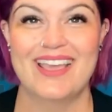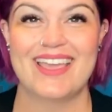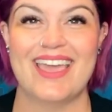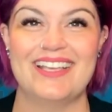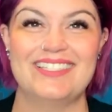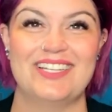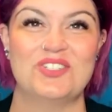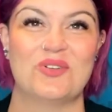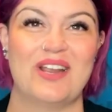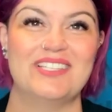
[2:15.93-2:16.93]

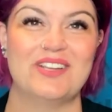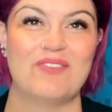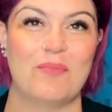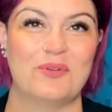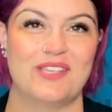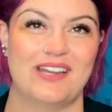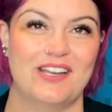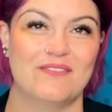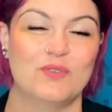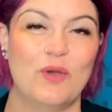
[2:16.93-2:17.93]
Kingston Transit
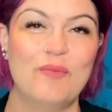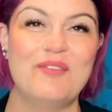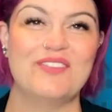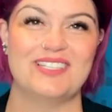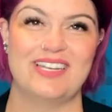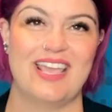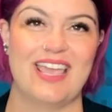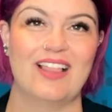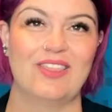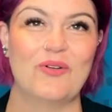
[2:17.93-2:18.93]
representatives will be
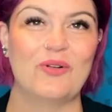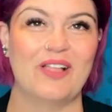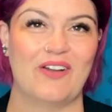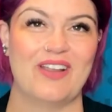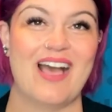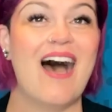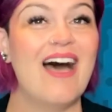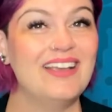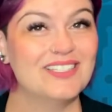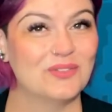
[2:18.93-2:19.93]
visiting local area
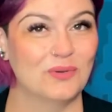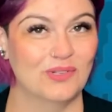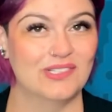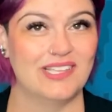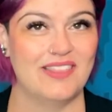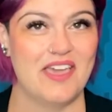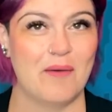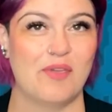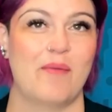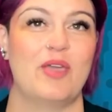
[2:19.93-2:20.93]
high schools in the
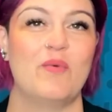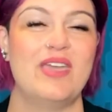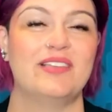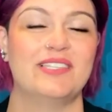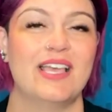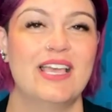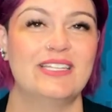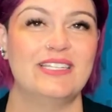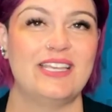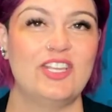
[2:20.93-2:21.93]
upcoming weeks
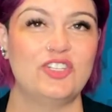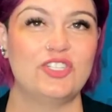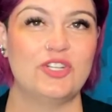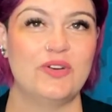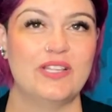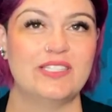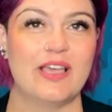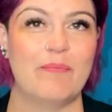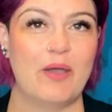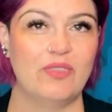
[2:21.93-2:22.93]
to teach students
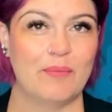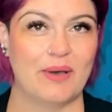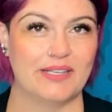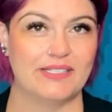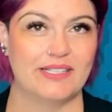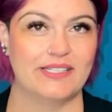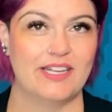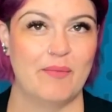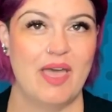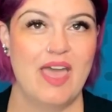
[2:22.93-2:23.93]
about the bus
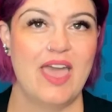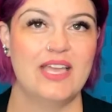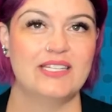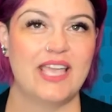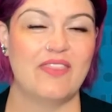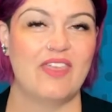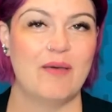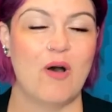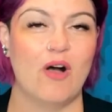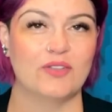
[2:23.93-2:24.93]
system and to get
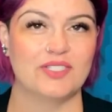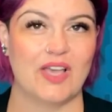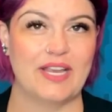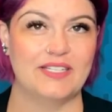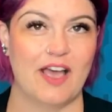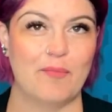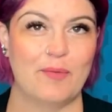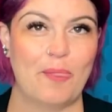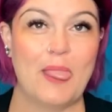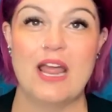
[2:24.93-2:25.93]
them all signed up.
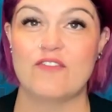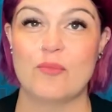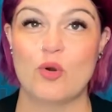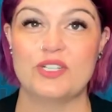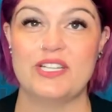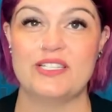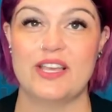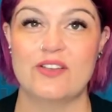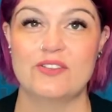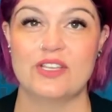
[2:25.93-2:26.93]
For more
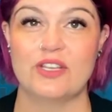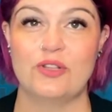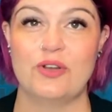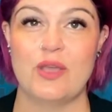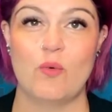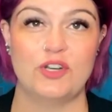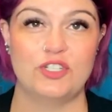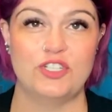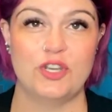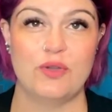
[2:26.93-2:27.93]
details, including what
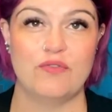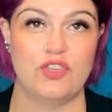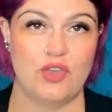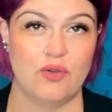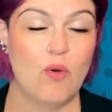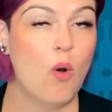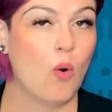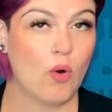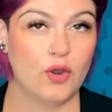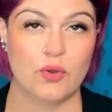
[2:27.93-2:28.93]
to do if you
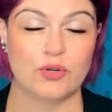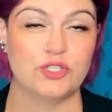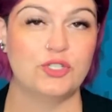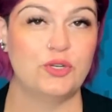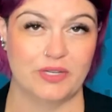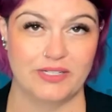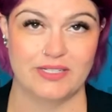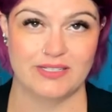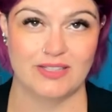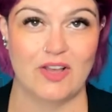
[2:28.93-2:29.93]
or your
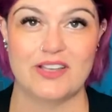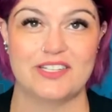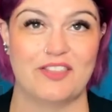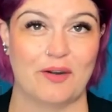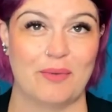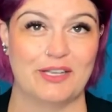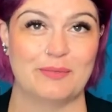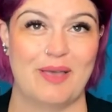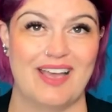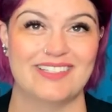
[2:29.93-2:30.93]
student has lost their
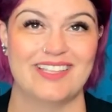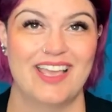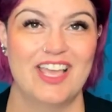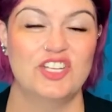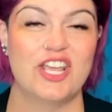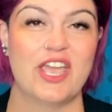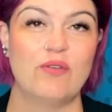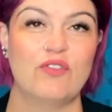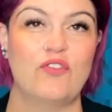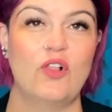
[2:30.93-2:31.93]
bus pass, check
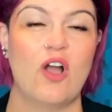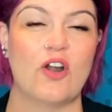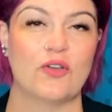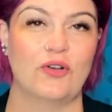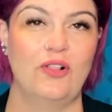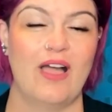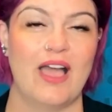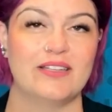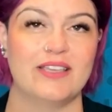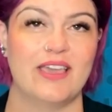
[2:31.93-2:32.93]
out the full article
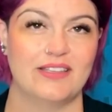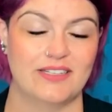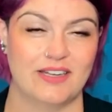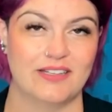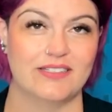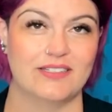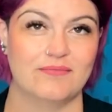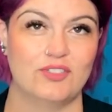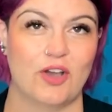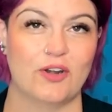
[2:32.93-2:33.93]
at
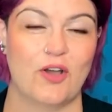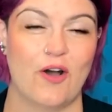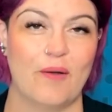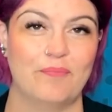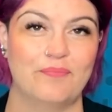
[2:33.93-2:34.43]
kingstonist.com.